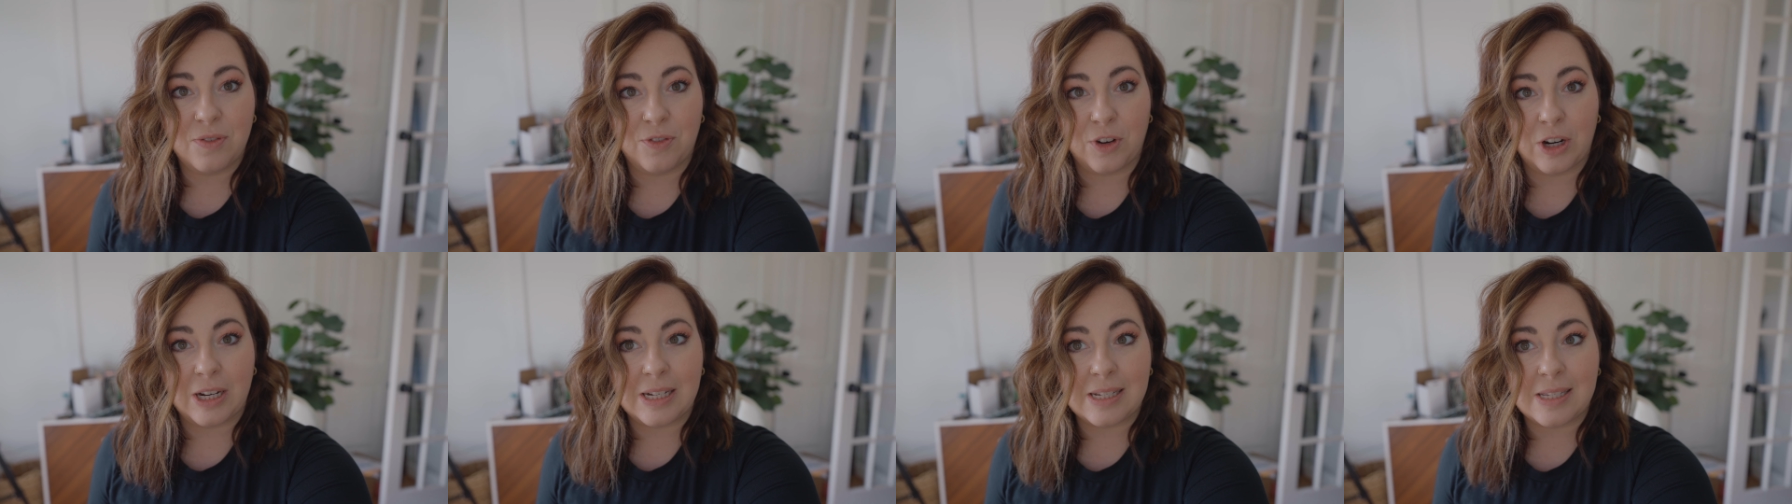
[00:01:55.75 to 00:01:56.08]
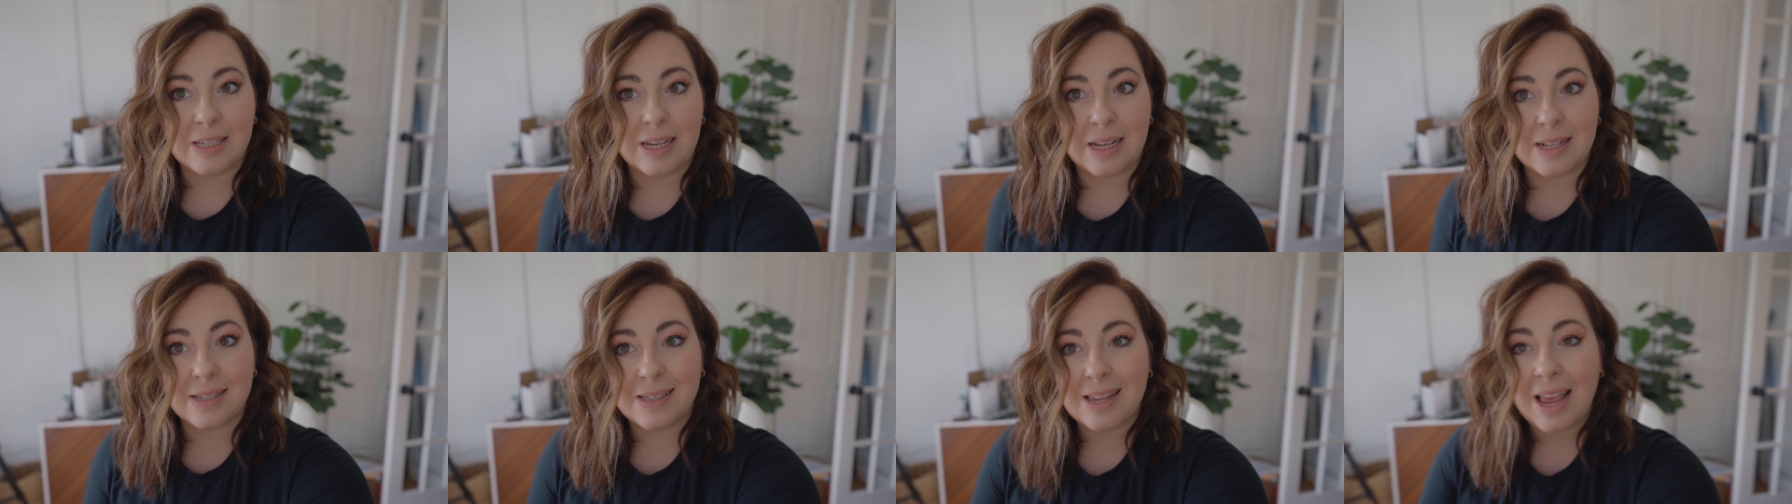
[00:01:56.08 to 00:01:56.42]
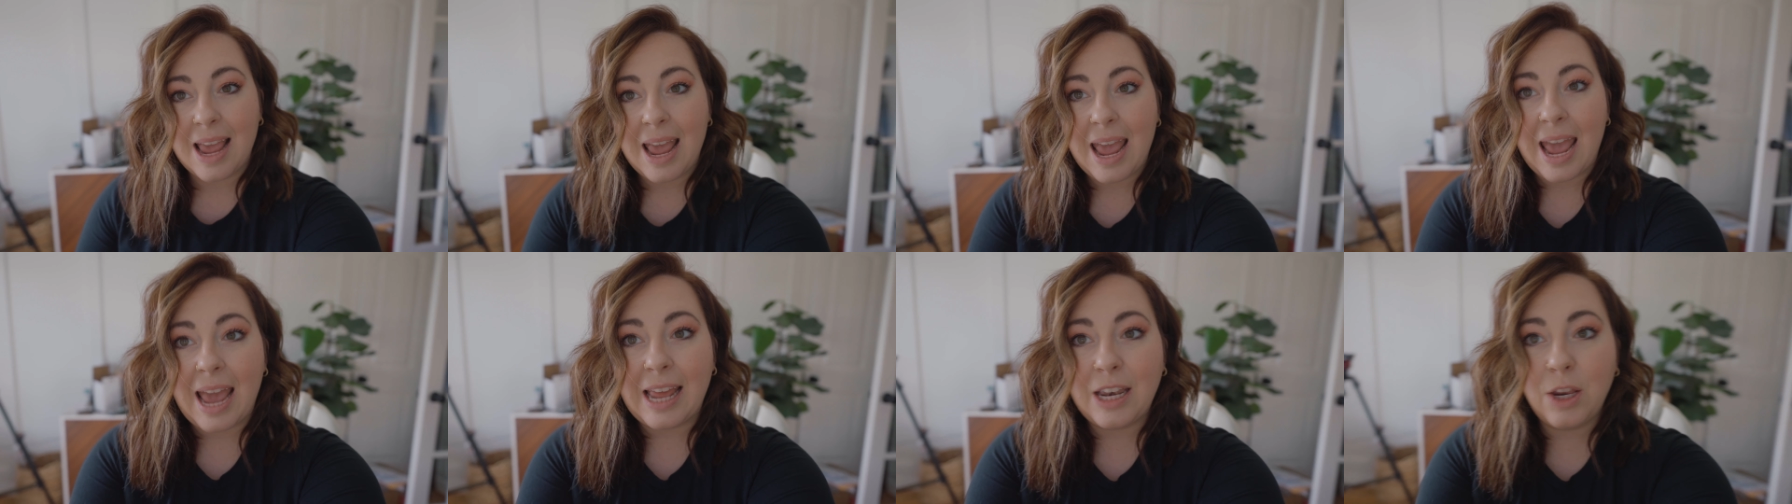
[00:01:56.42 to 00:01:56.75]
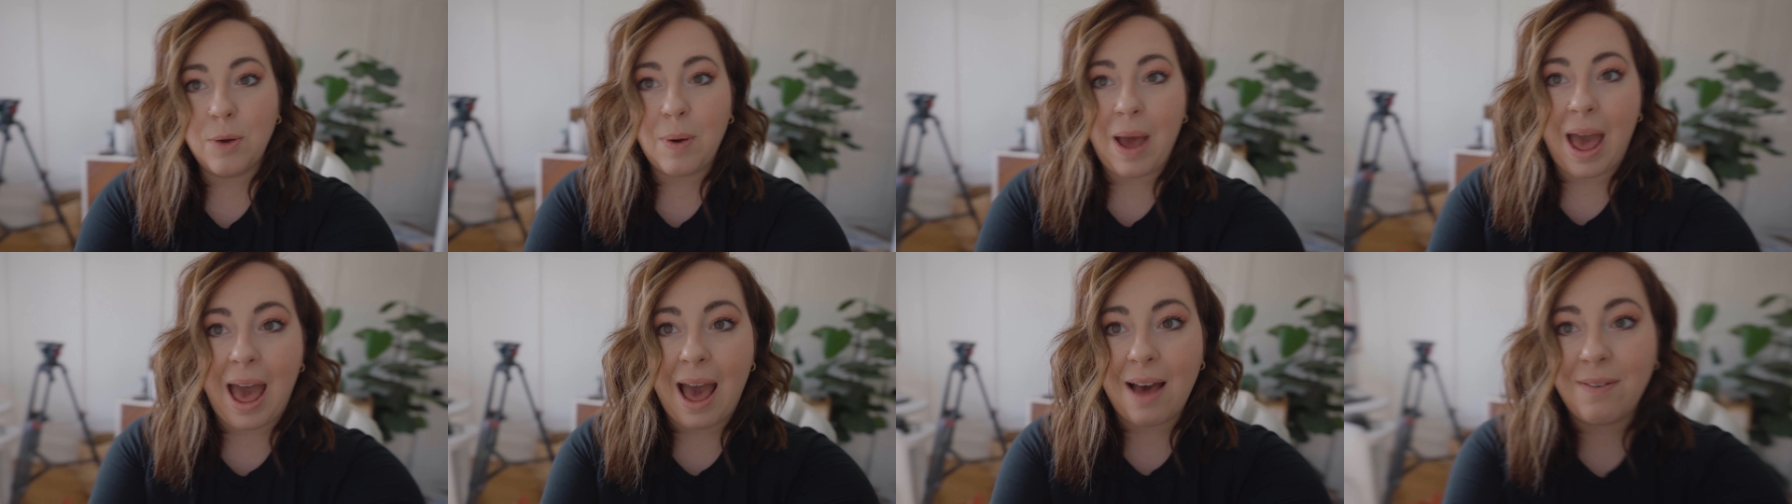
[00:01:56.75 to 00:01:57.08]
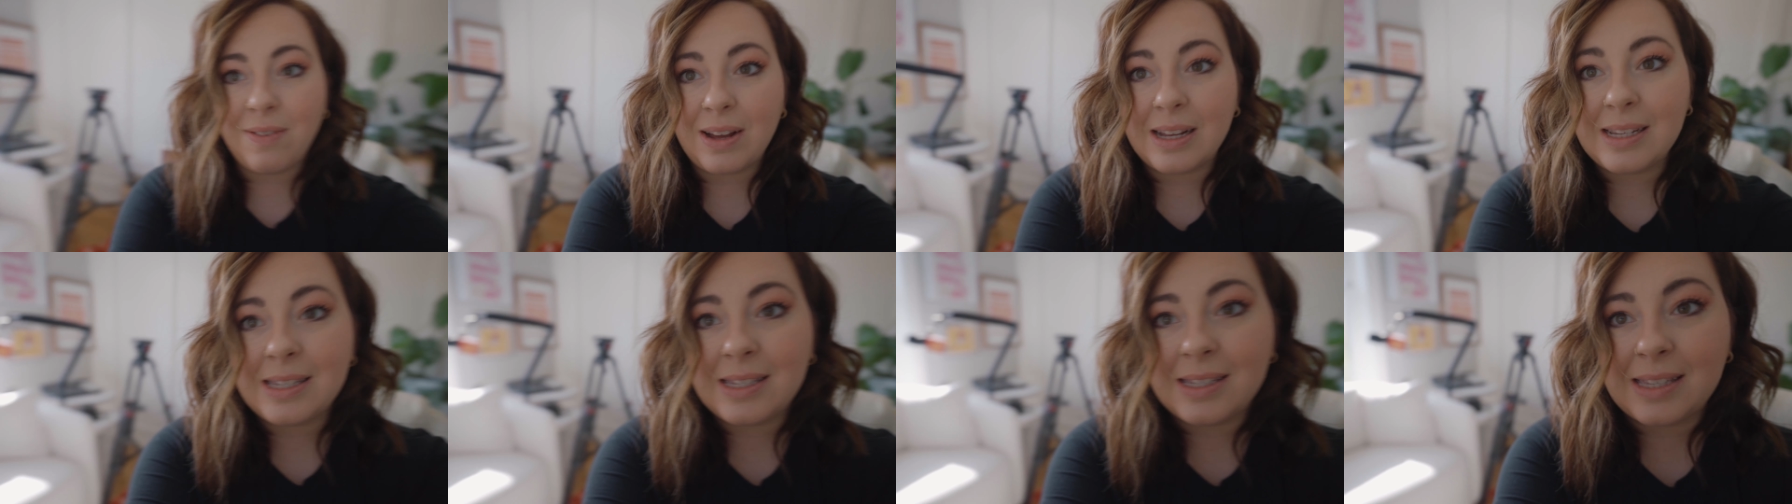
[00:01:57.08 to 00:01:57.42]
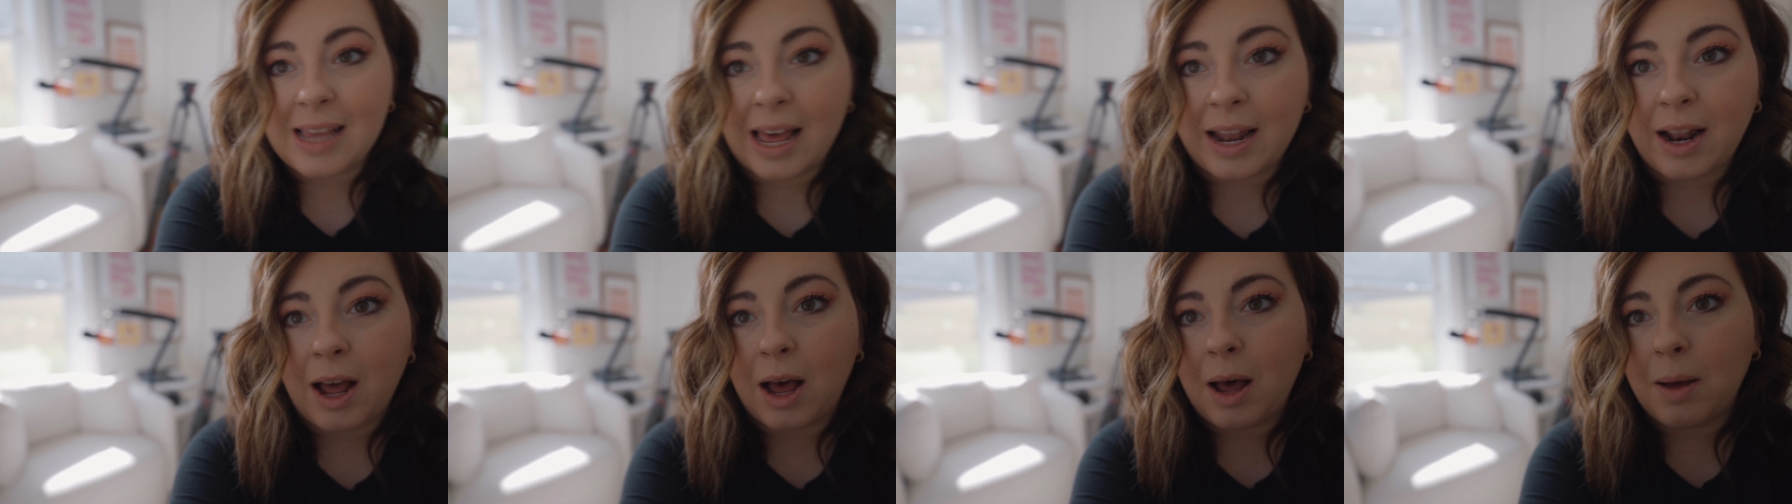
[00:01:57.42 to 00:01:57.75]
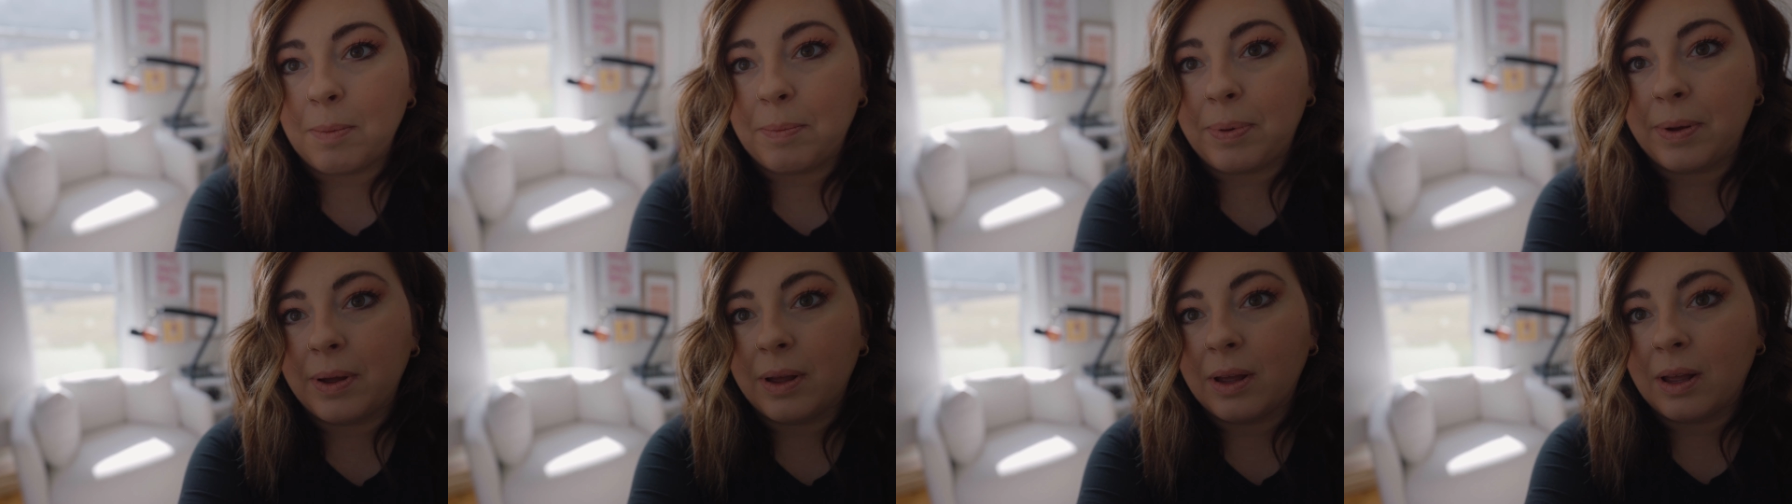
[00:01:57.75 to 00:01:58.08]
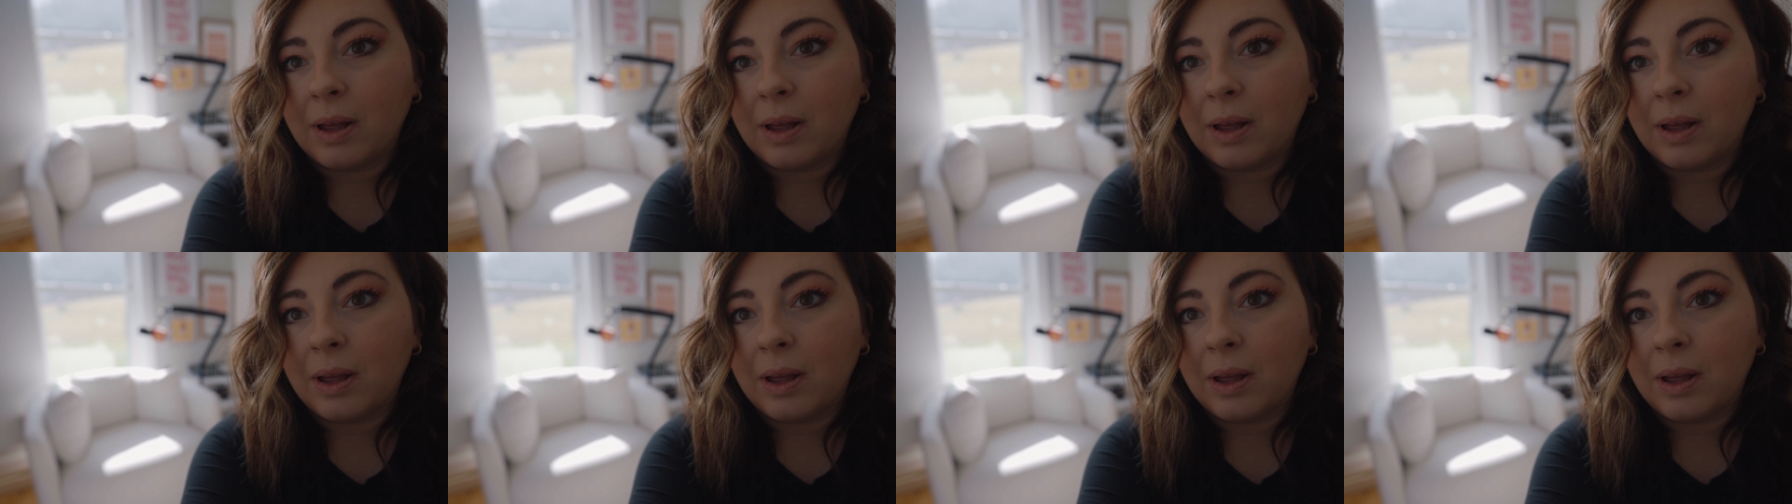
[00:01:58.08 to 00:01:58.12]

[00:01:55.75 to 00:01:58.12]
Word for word: for instance, and you have a setup